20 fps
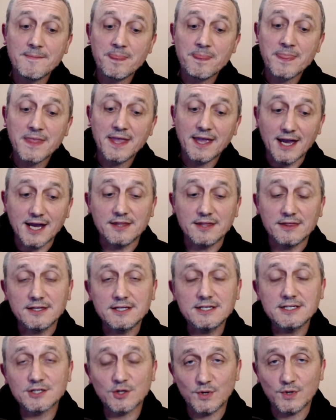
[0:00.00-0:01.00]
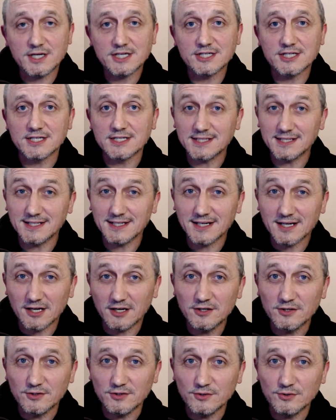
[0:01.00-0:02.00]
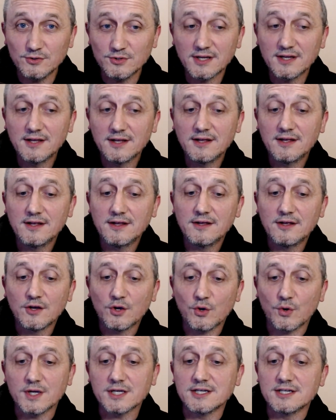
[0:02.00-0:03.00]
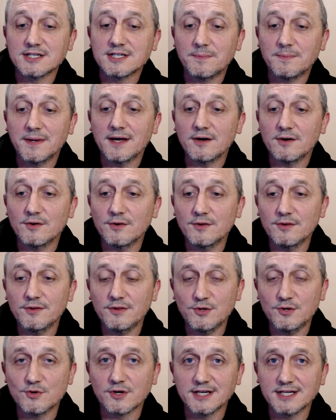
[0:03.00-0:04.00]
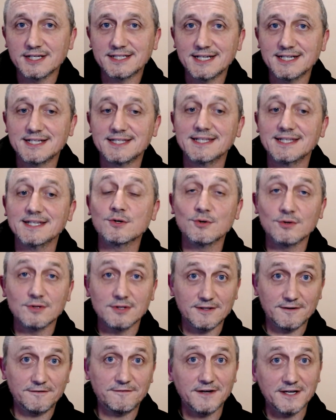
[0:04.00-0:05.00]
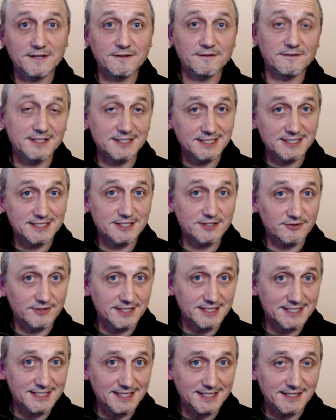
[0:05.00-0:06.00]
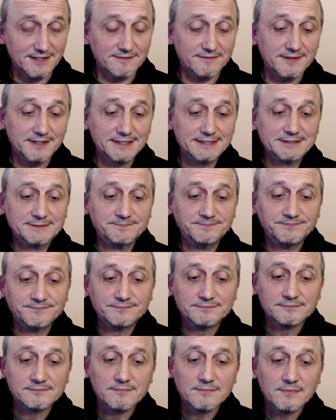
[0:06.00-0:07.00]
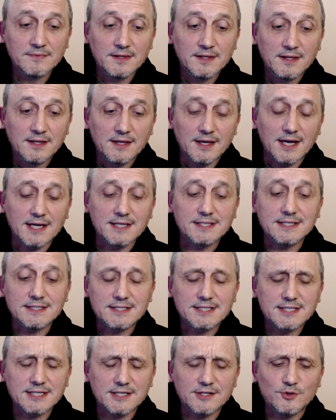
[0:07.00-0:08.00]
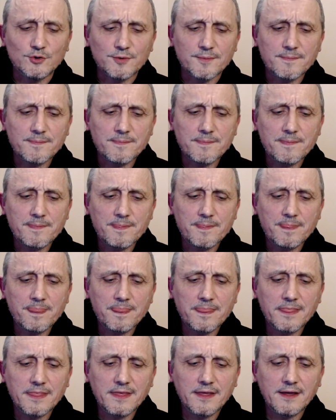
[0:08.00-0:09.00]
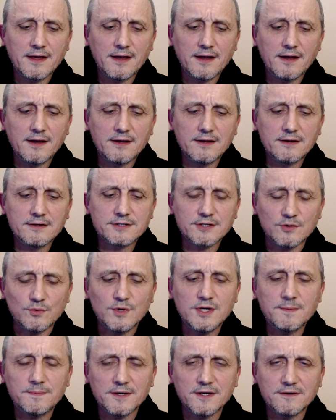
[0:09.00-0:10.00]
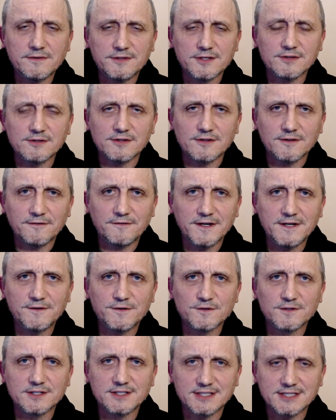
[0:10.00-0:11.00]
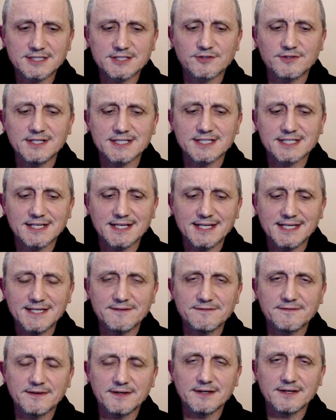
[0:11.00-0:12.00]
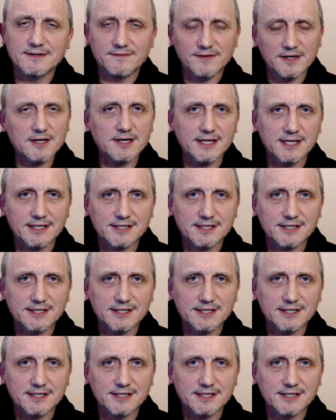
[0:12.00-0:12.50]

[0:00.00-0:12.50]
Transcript: And these questions include questions about the organization. They call it the faithful and discreet slave. I said, so we both know that the faithful and discreet slave have lied.